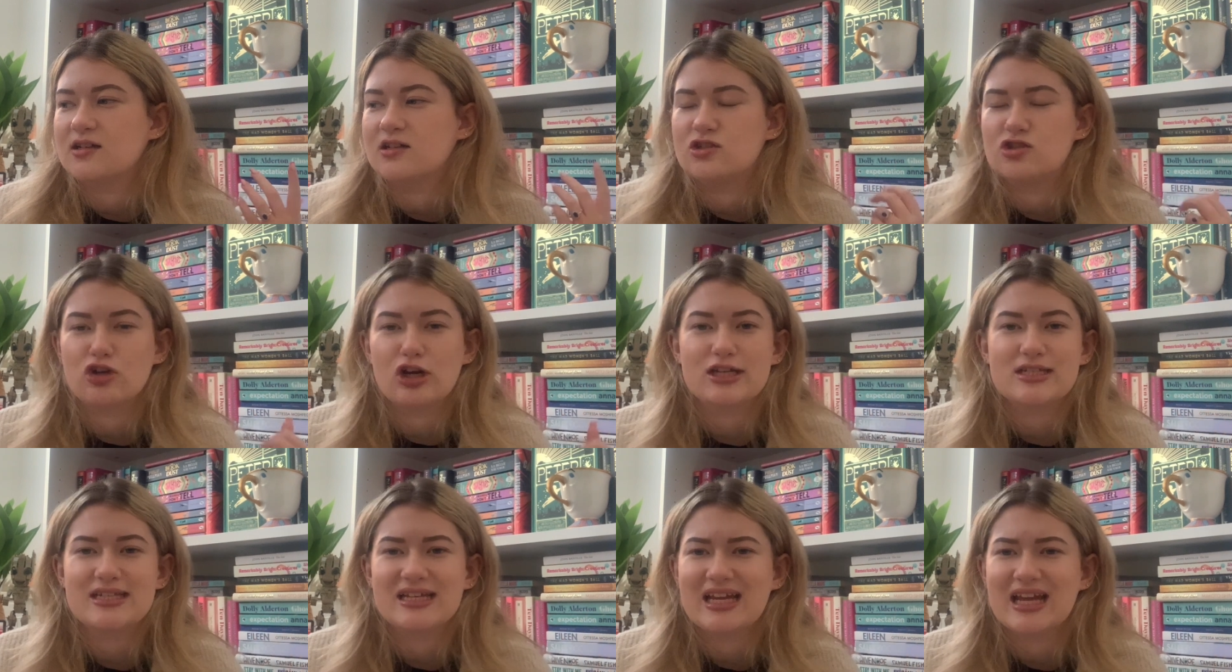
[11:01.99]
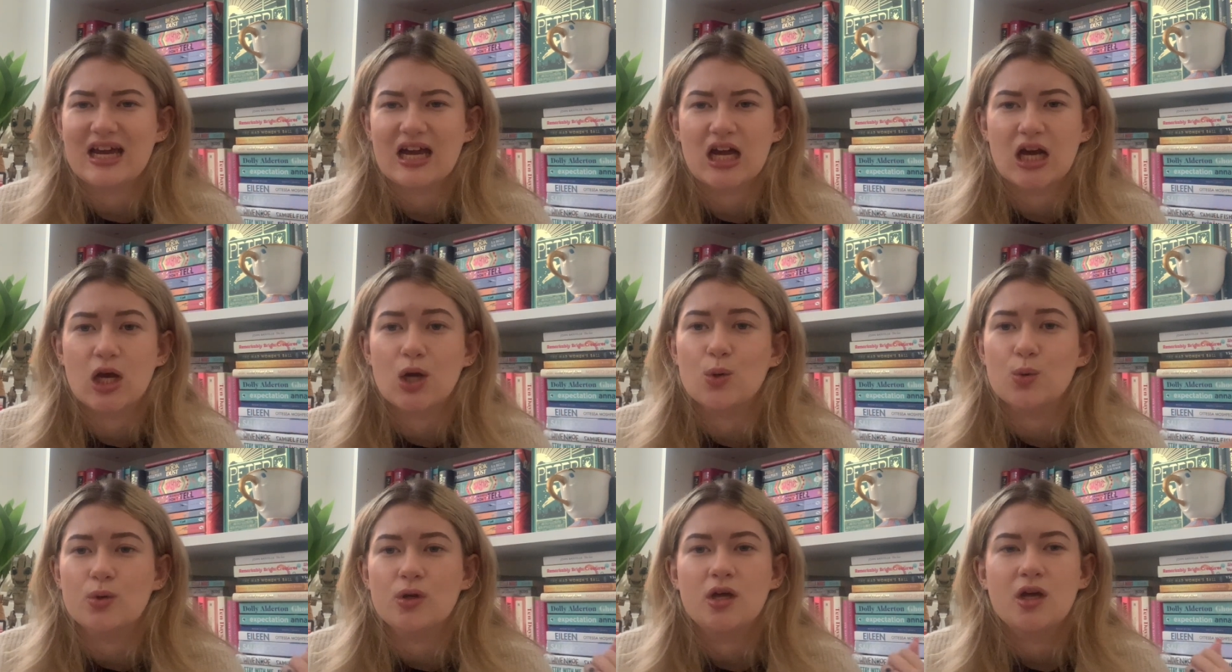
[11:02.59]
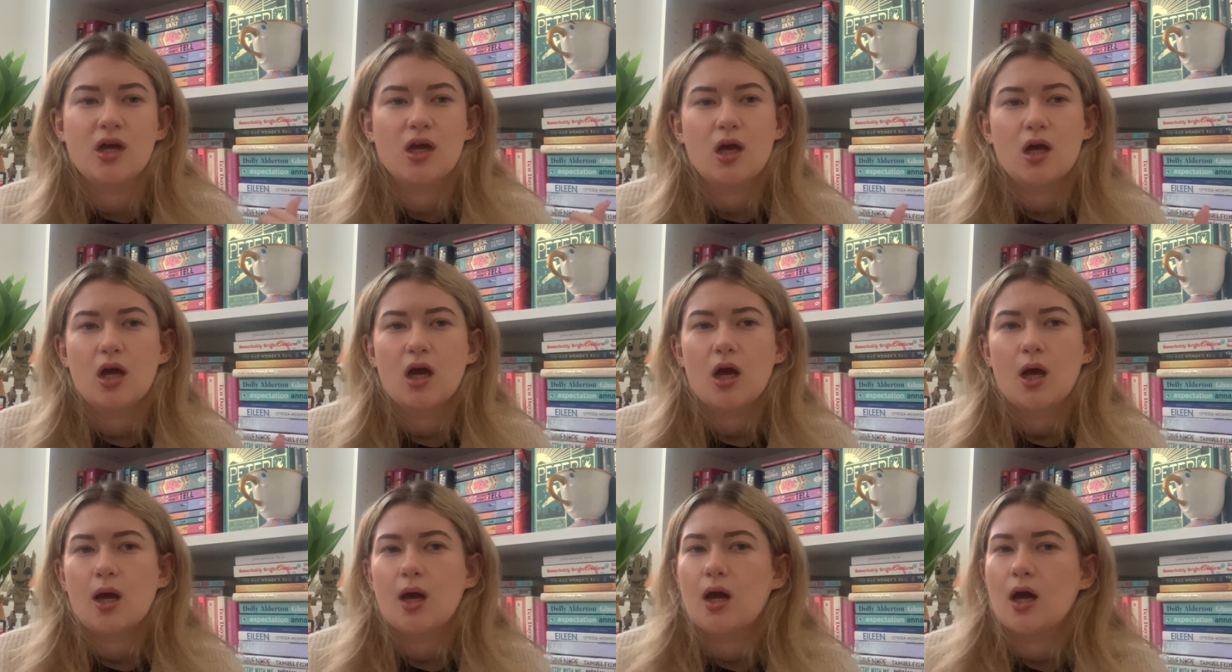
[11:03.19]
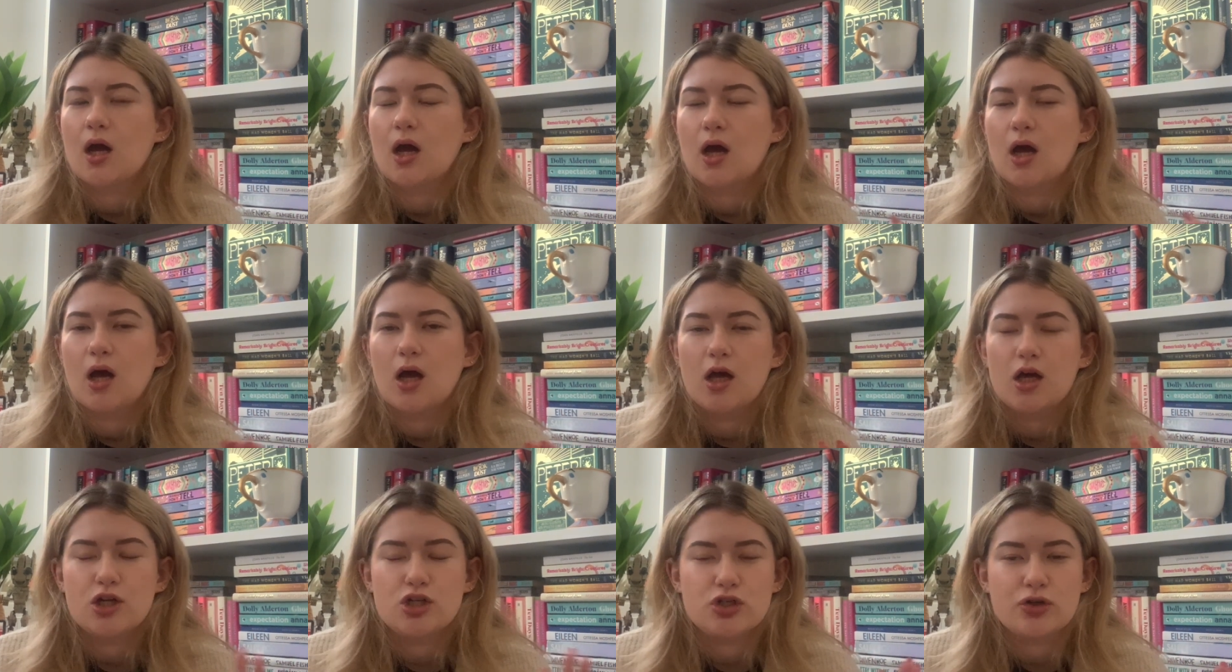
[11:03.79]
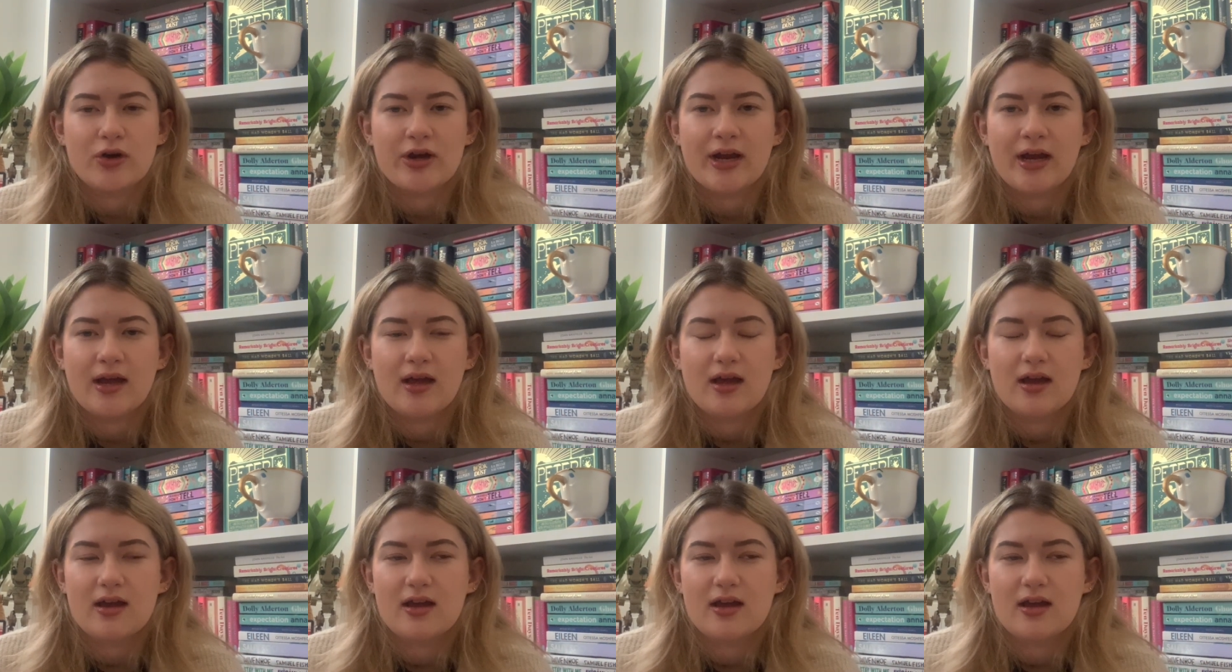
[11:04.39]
a dressing gown, a drink,